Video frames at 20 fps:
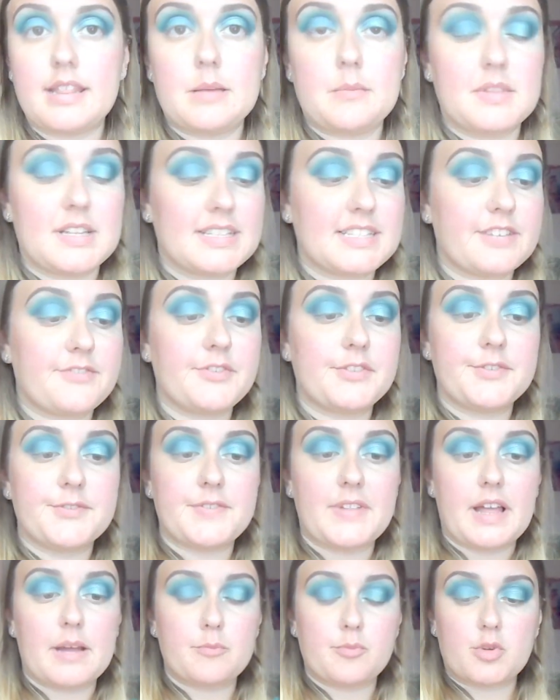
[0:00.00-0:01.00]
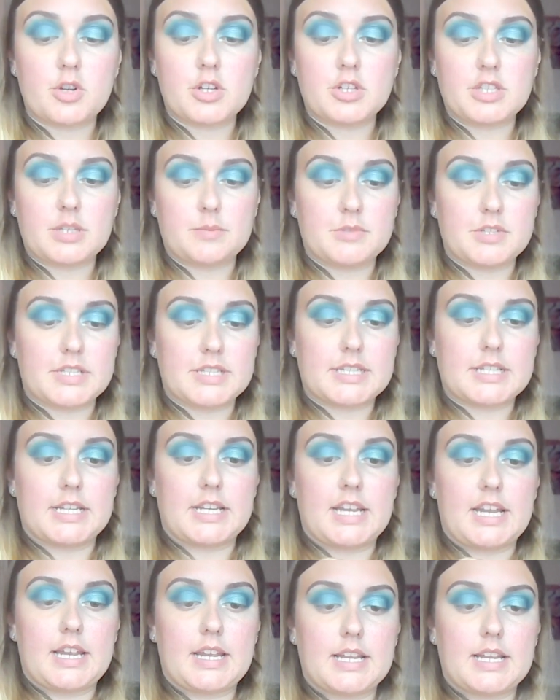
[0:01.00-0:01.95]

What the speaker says: And then with a different flat brush I'm just going